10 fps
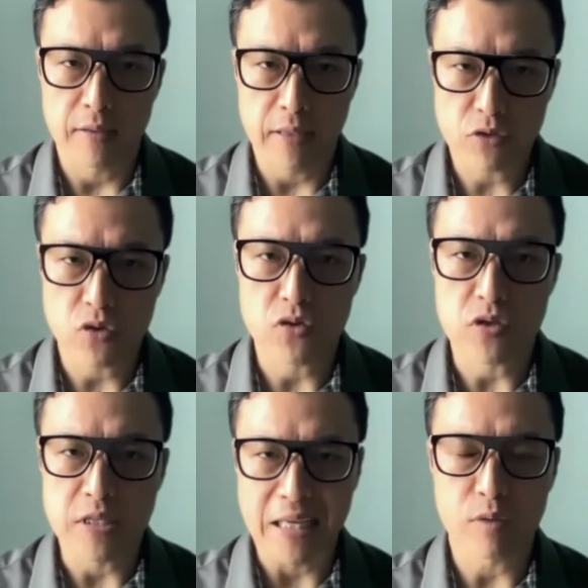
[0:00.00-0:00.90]

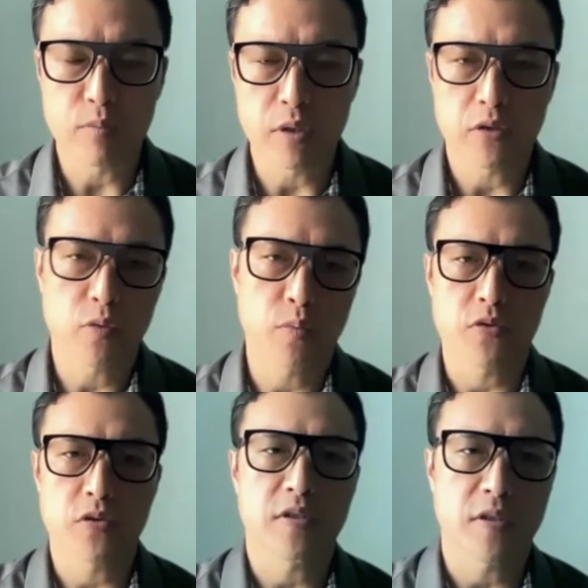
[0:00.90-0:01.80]
nature's innate ability to
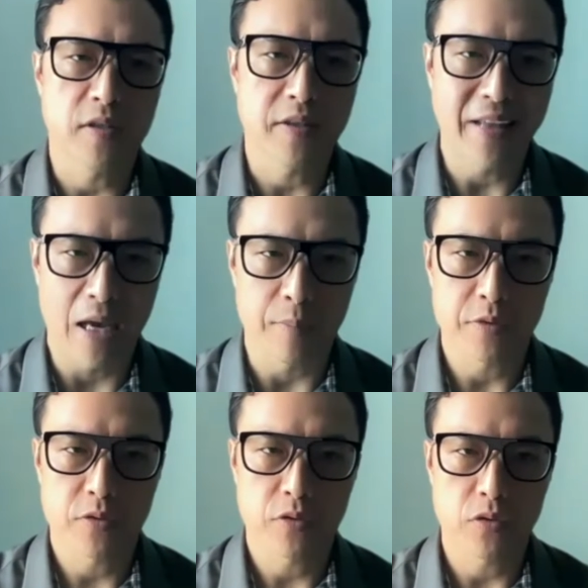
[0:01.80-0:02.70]
persist and
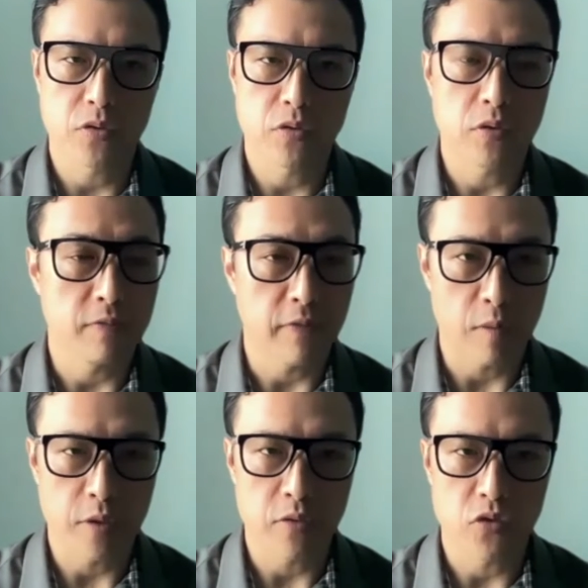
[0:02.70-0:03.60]
adapt to the
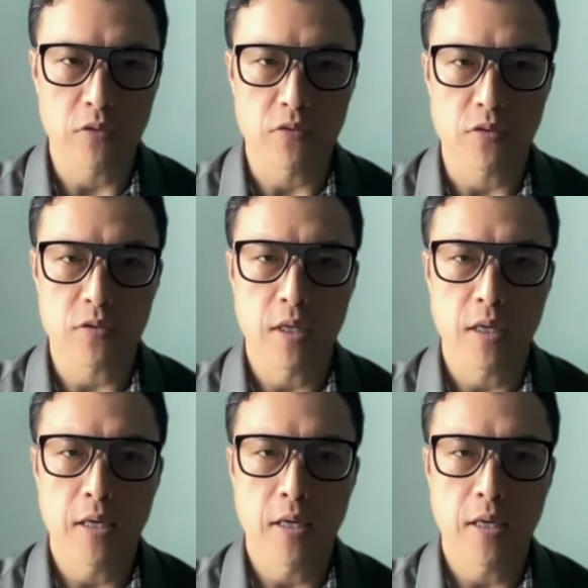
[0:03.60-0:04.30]
environmental changes